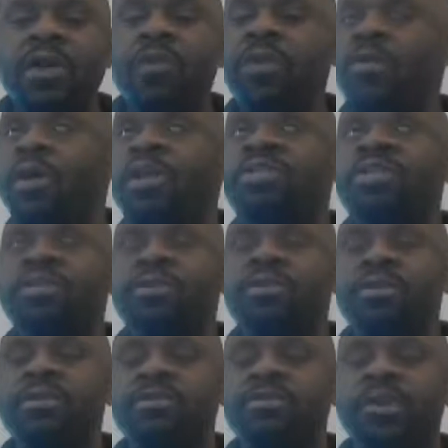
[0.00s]
you know, we want
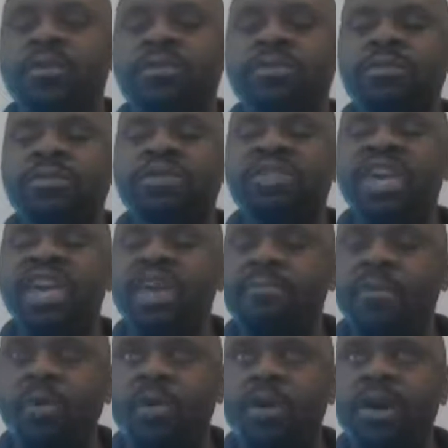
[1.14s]
to, so
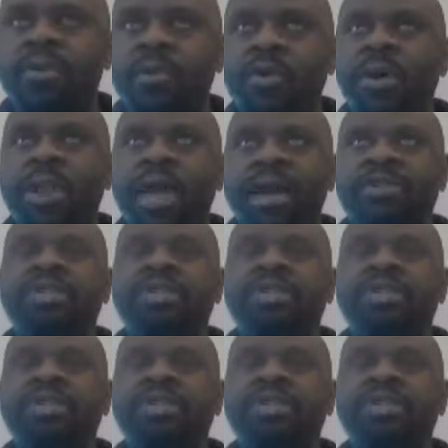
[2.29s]
singing more and more